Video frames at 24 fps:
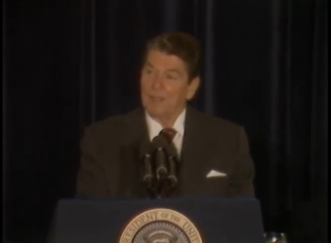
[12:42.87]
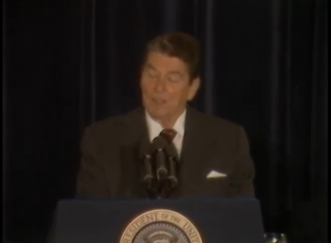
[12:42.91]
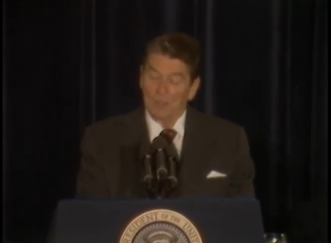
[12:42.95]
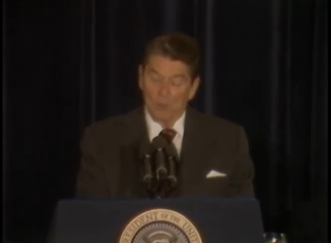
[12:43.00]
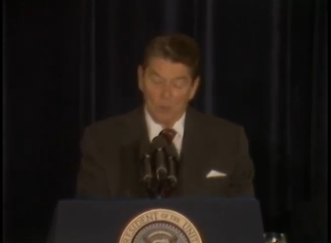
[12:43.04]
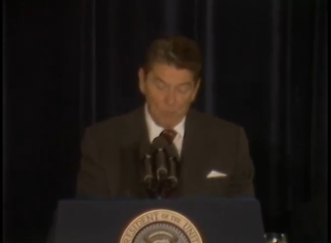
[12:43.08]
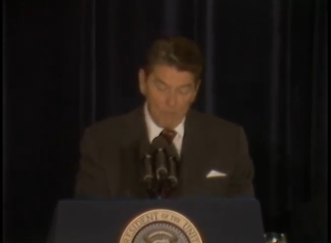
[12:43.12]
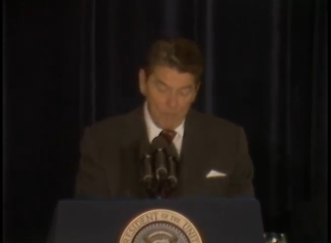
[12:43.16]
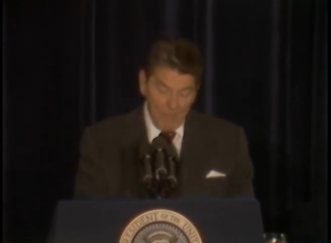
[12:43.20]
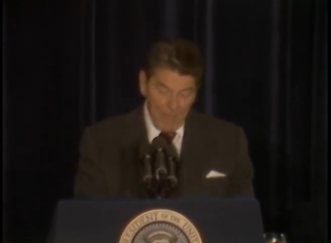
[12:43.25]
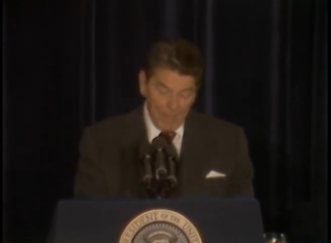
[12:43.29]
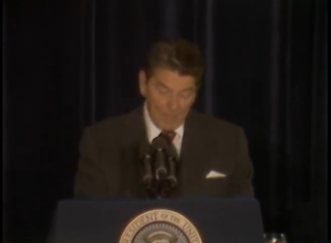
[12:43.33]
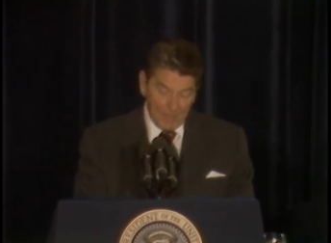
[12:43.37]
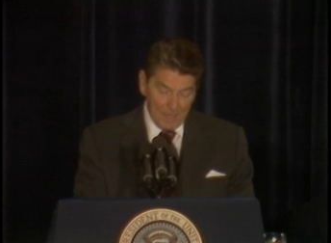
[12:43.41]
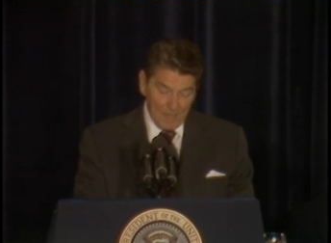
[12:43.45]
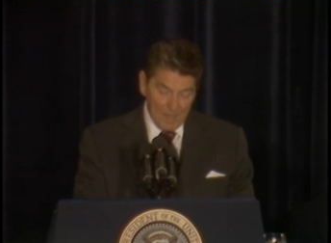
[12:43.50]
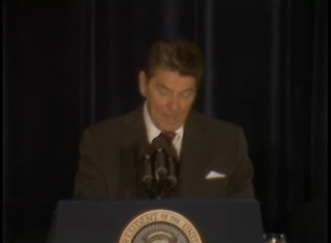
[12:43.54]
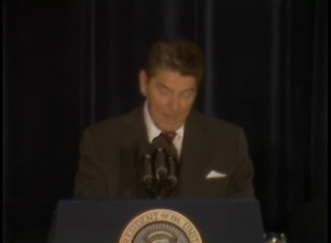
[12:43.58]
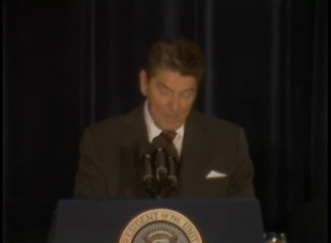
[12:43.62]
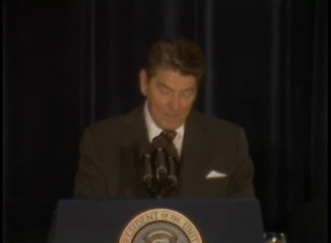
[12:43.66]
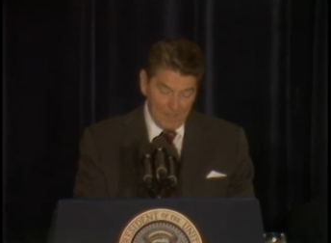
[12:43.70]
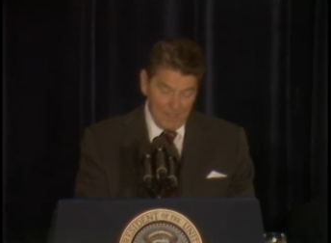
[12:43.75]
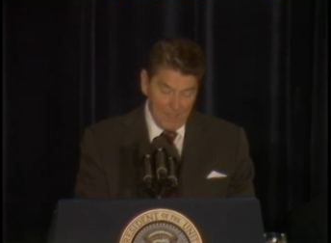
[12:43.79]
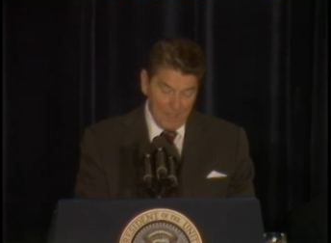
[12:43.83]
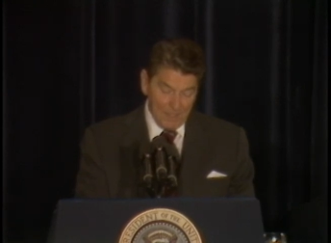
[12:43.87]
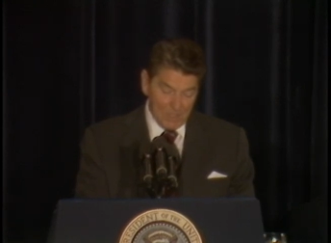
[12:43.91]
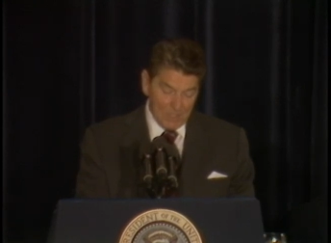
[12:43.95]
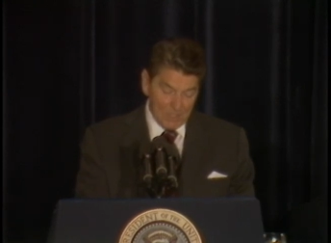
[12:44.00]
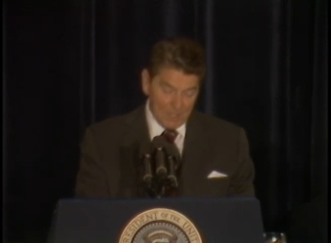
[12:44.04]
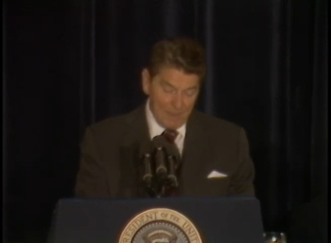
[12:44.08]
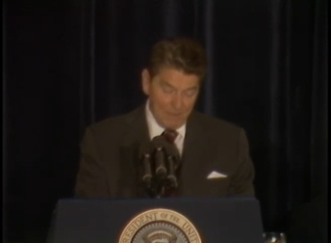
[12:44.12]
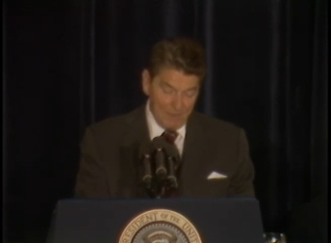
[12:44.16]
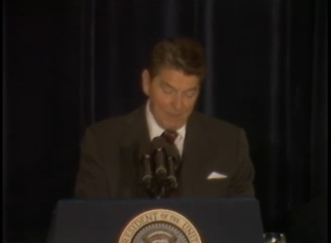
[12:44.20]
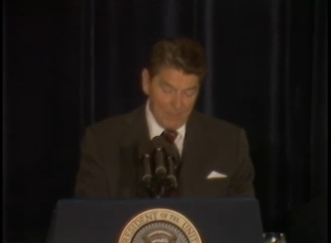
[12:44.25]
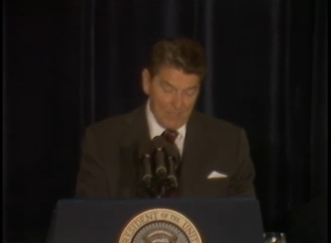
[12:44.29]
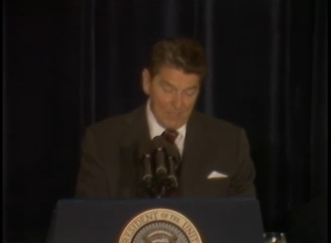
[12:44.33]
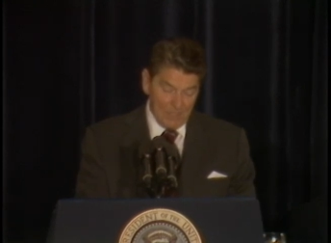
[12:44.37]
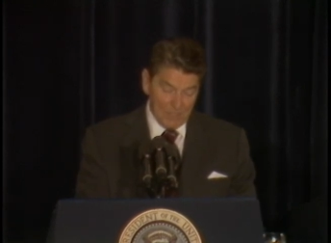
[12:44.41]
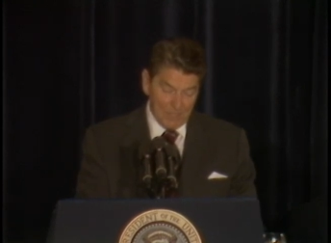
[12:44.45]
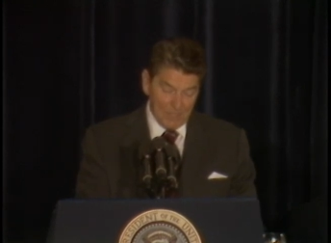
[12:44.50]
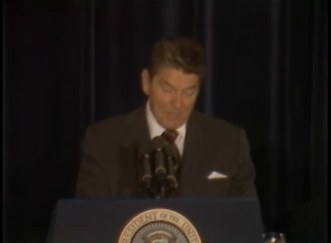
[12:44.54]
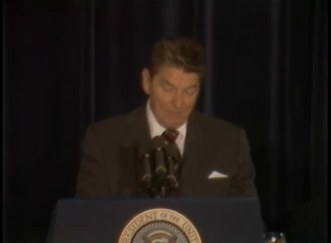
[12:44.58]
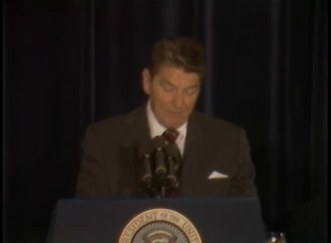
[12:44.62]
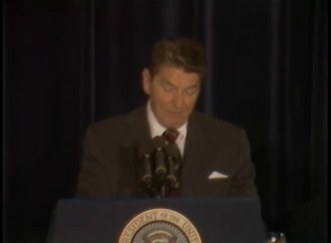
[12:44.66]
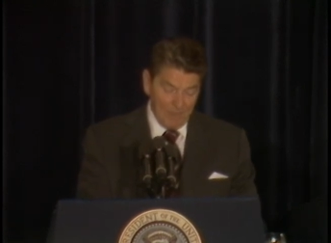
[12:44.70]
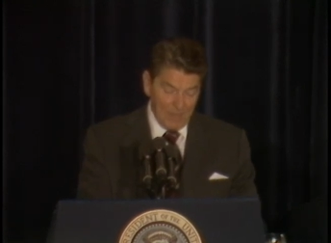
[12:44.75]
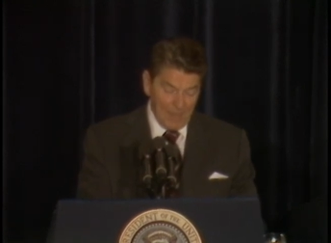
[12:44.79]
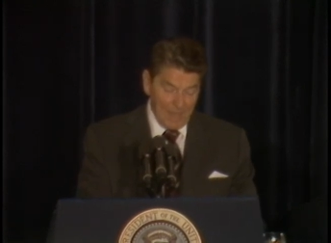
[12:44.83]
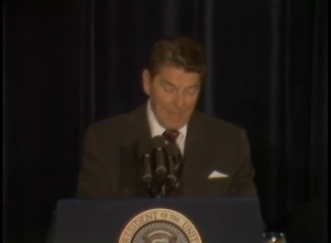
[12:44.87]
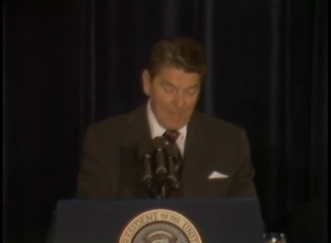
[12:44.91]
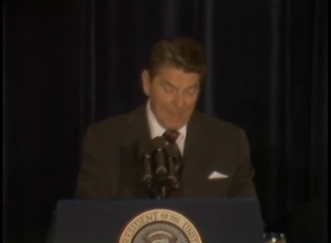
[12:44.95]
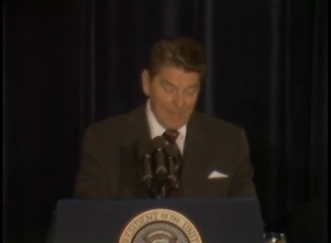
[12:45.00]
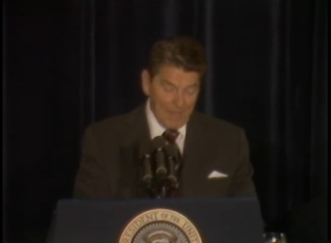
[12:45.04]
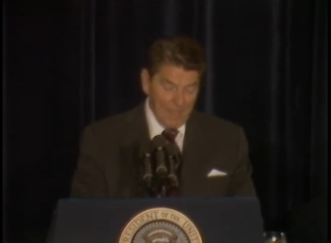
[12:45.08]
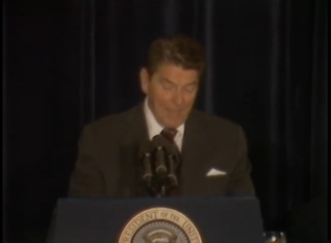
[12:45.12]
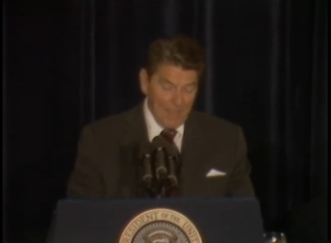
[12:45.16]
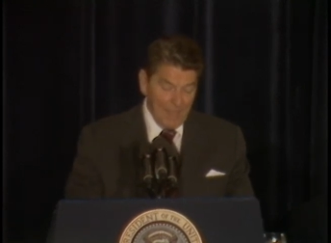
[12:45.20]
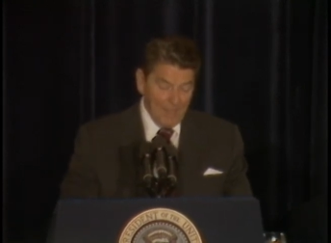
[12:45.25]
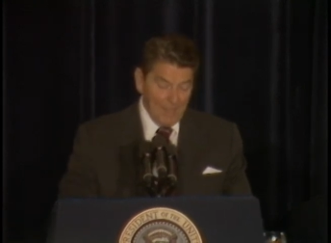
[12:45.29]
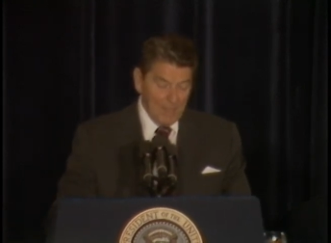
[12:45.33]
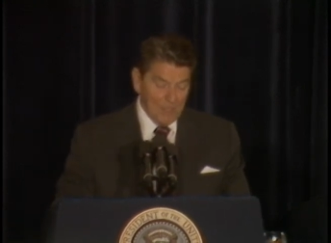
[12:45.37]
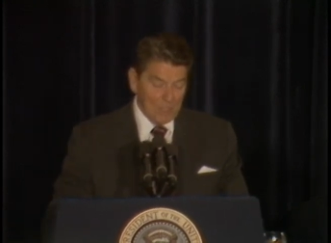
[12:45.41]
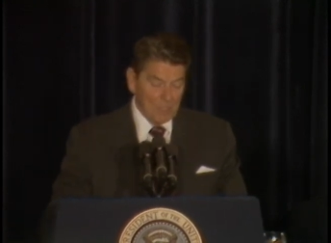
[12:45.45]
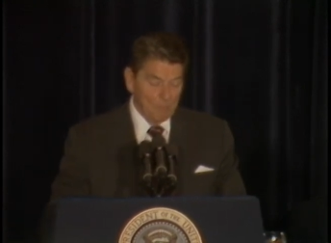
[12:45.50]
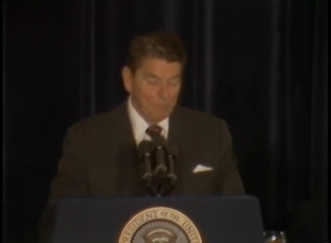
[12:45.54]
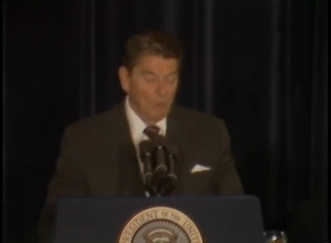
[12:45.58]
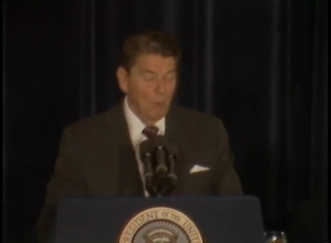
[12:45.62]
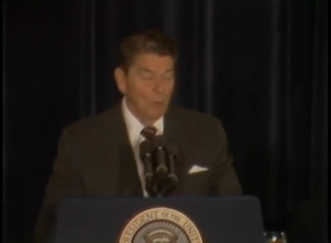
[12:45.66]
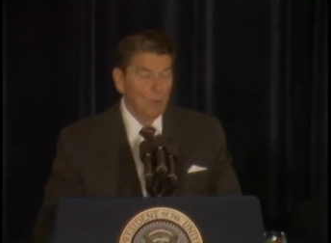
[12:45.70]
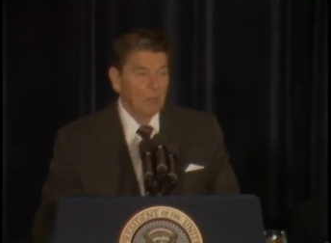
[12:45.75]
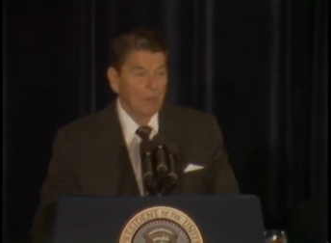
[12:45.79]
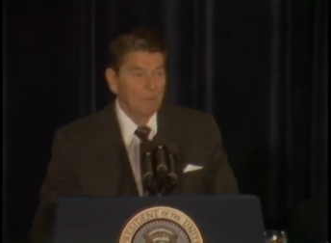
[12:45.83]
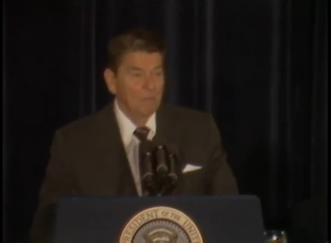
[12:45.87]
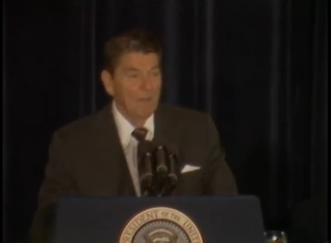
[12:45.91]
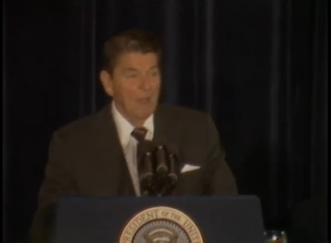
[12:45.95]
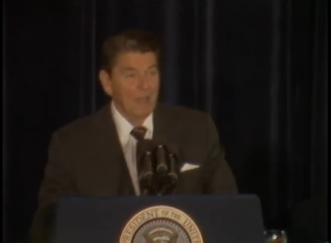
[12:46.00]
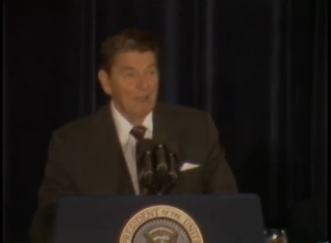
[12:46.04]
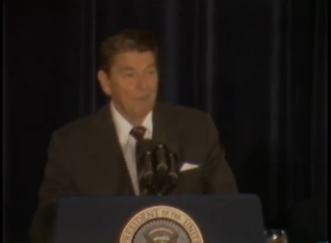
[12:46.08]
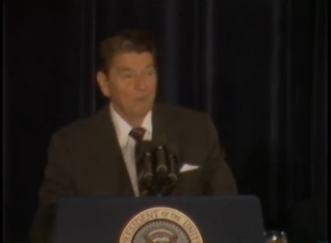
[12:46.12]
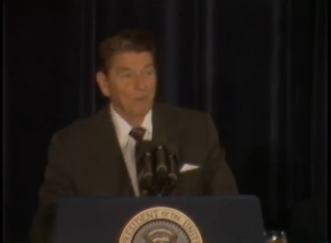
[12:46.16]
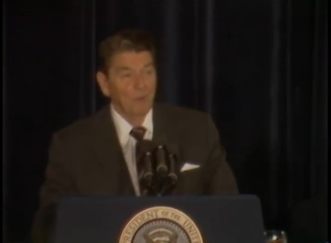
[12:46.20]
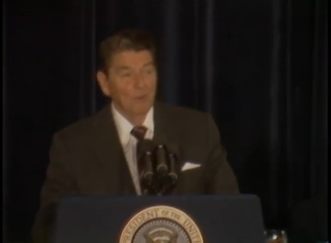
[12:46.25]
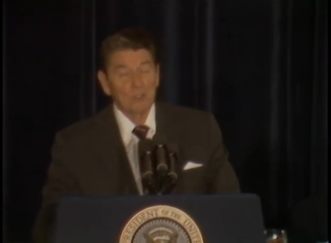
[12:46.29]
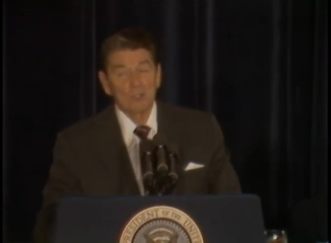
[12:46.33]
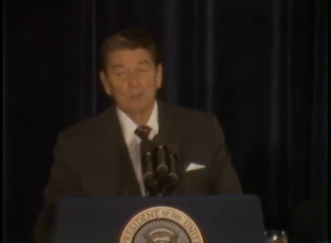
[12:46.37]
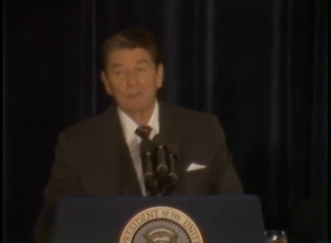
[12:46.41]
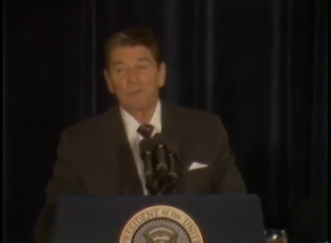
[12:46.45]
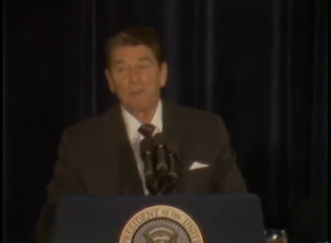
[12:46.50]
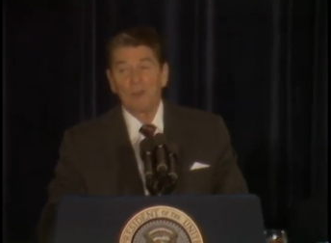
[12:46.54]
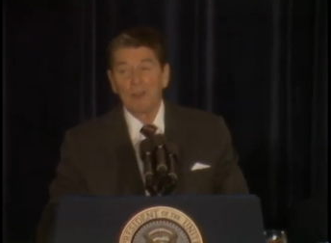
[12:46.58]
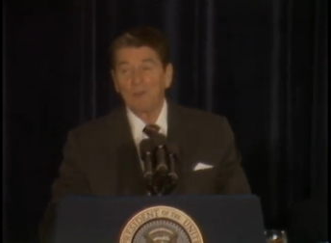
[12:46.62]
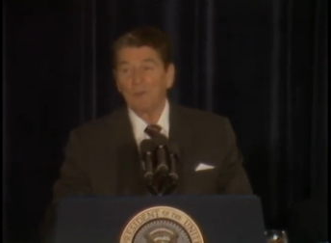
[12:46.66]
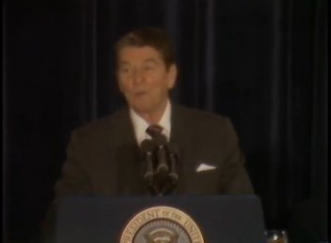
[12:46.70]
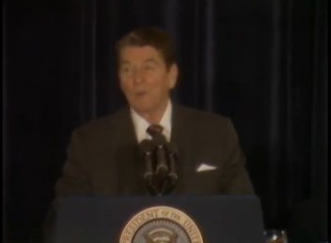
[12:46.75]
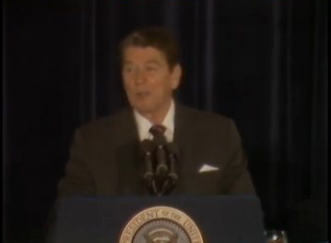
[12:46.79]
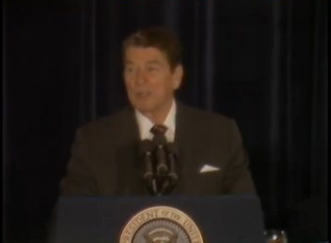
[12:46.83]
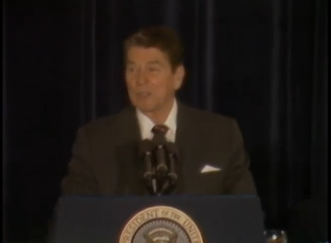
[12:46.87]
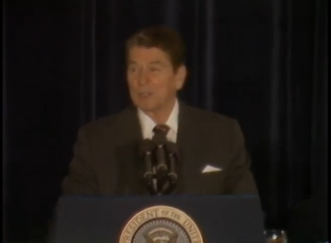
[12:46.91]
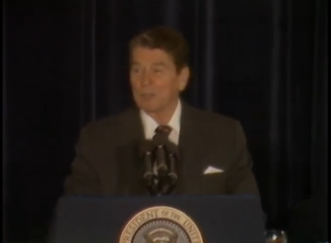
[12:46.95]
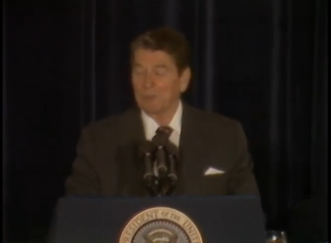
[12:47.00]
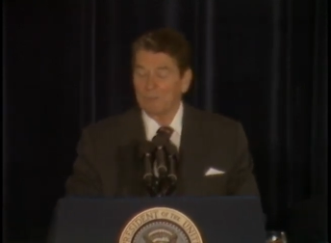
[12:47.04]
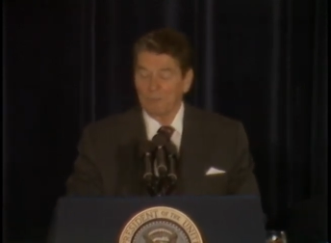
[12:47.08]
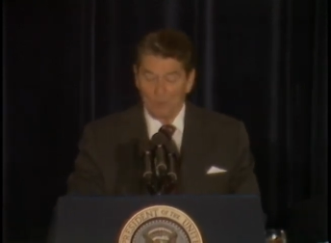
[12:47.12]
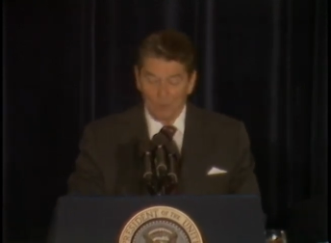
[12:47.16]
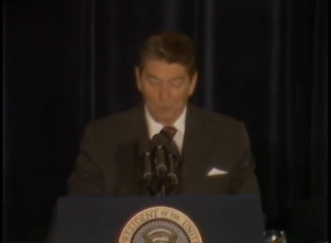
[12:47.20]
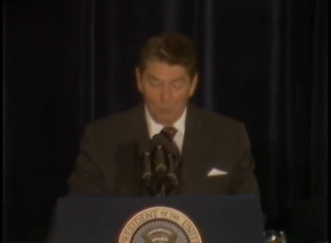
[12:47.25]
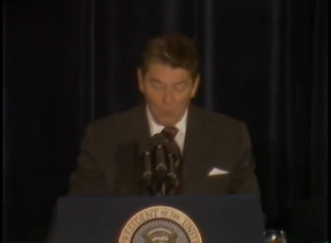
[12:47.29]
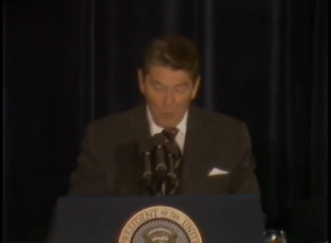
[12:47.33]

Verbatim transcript: You know, back in 1977, I spoke at my first fundraiser for